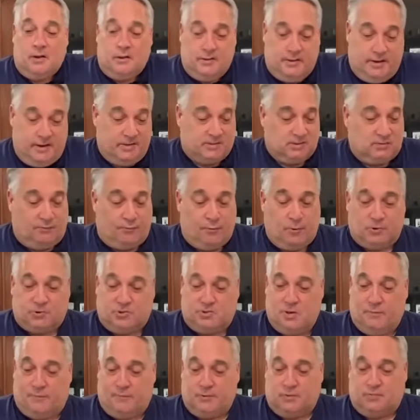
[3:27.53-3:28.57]
Here's the first
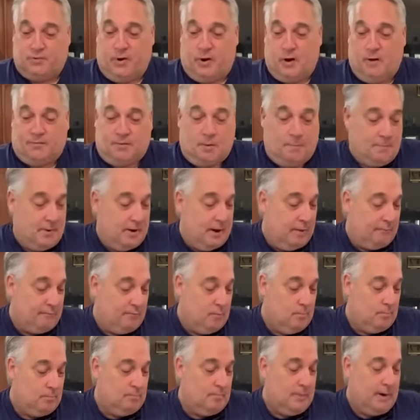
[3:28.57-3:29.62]
difference right off the bat
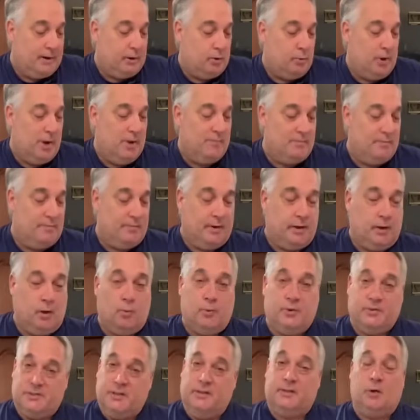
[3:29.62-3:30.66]
from my gravy video.
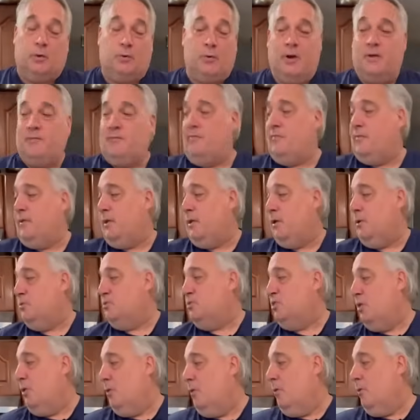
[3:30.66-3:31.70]
We did the gravy video
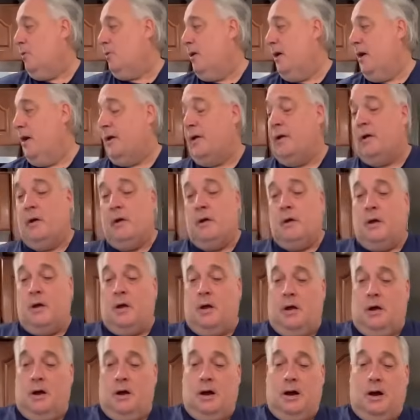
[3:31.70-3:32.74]
too, okay?
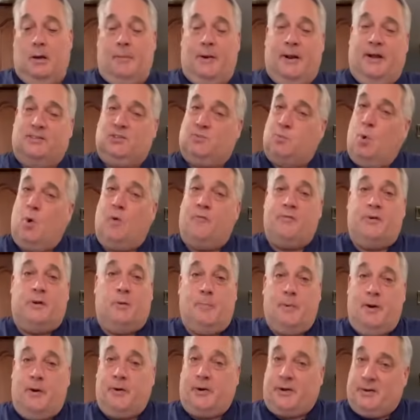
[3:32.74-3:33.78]
And that's more of an
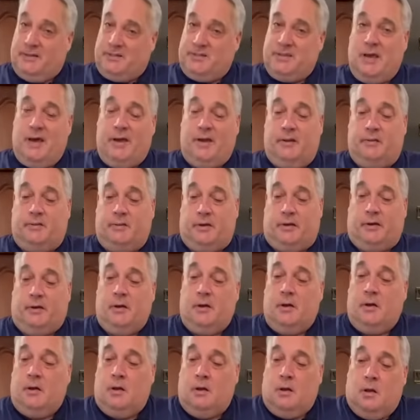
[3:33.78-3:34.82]
American Italian thing.
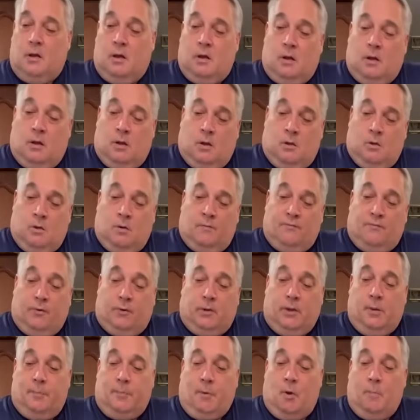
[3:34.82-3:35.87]

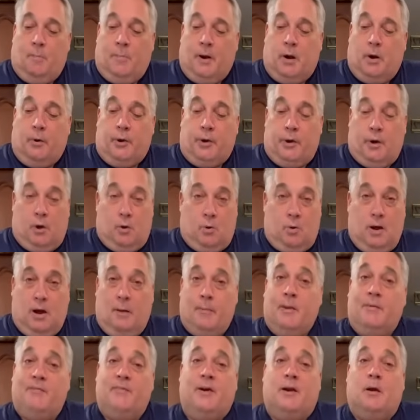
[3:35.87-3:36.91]
Filippo Berrio. I'm
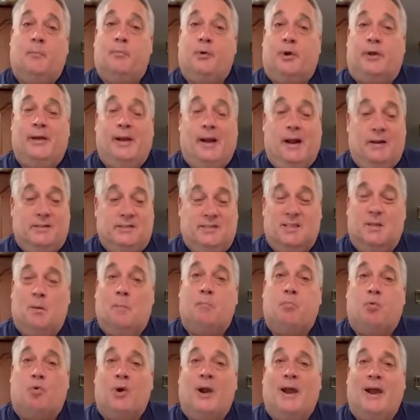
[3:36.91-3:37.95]
even going to bring it out to the
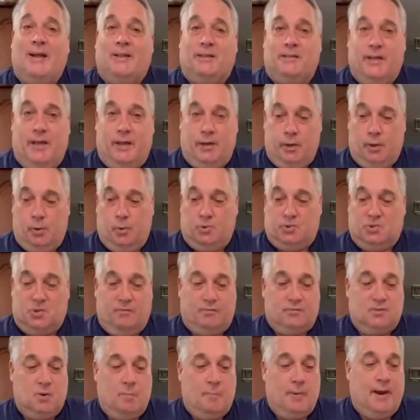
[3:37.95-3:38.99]
brand they use of
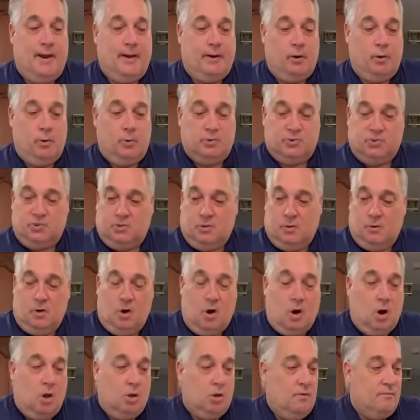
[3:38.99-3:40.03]
tomatoes,
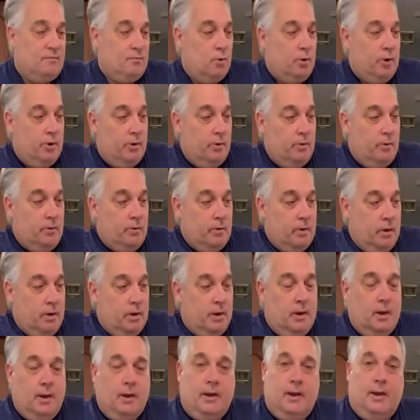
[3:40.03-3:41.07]
olive oil,
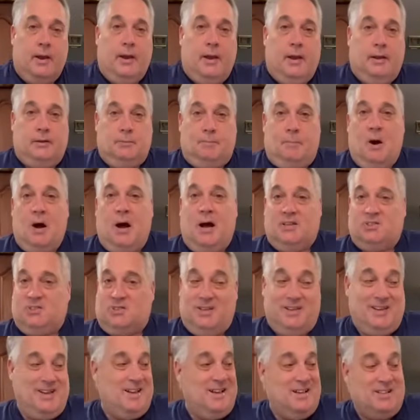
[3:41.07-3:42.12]
and pasta.